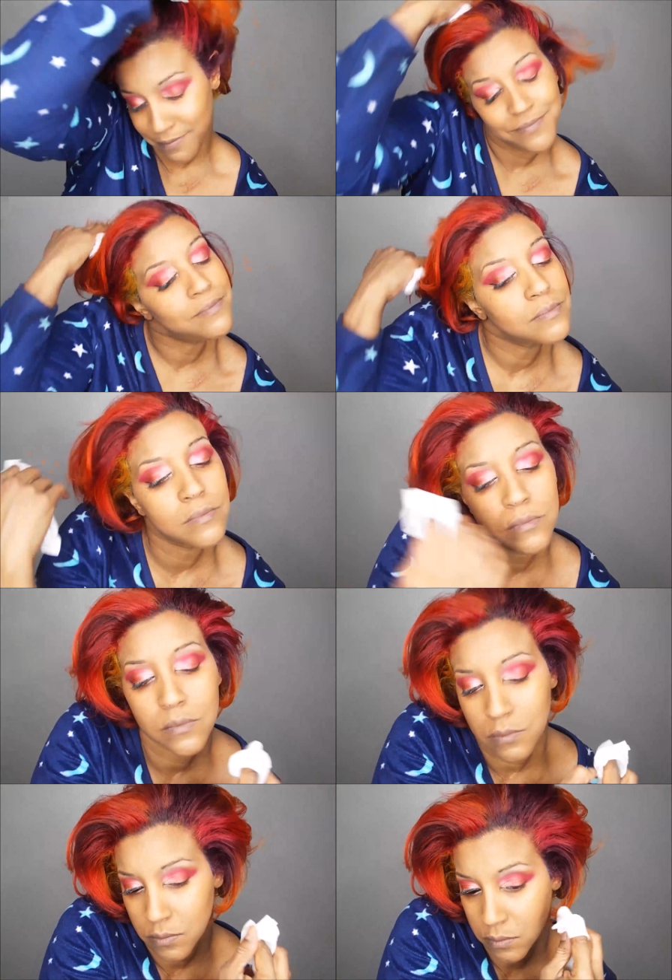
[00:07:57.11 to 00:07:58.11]
So that's
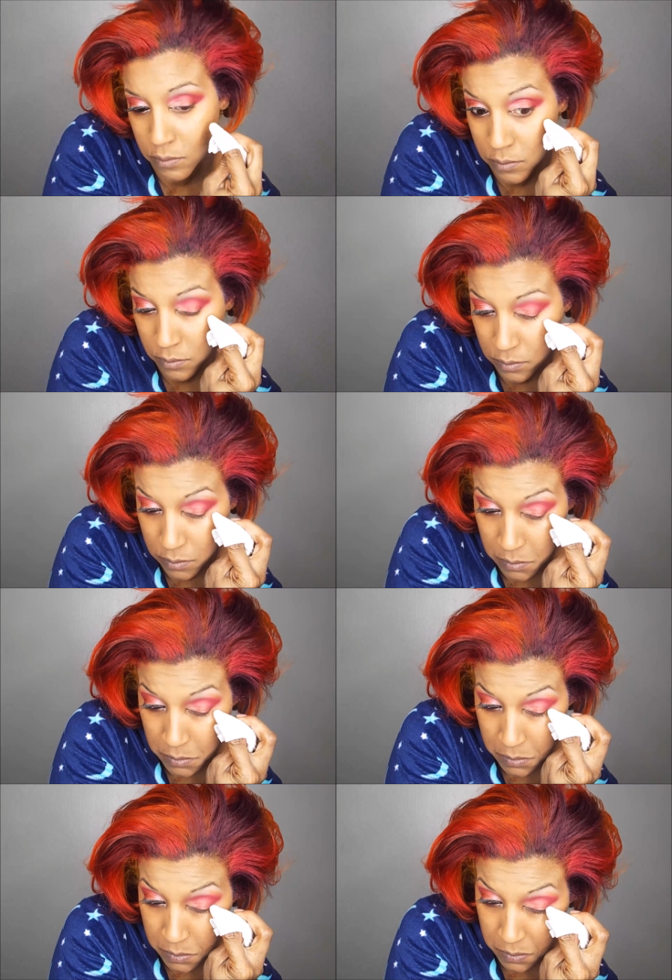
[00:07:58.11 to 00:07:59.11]
good.
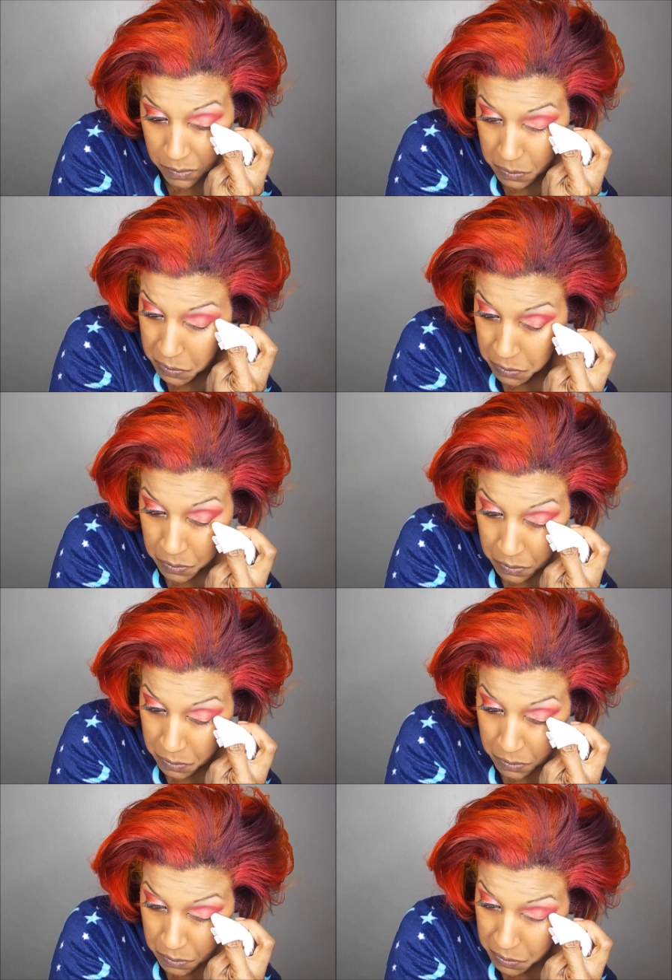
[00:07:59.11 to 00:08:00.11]
Um, maybe
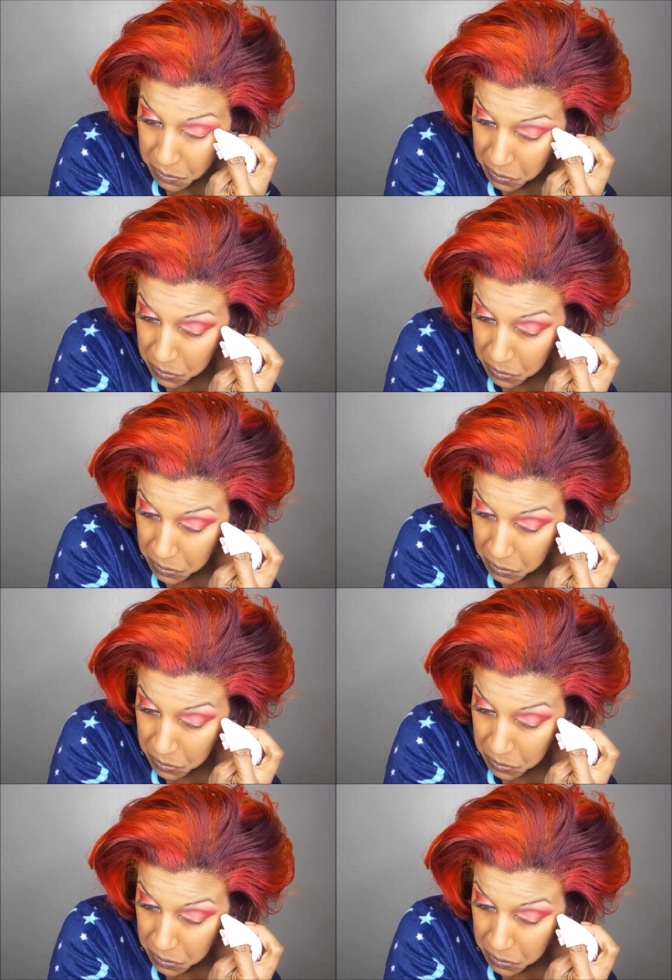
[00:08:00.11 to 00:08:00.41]
just the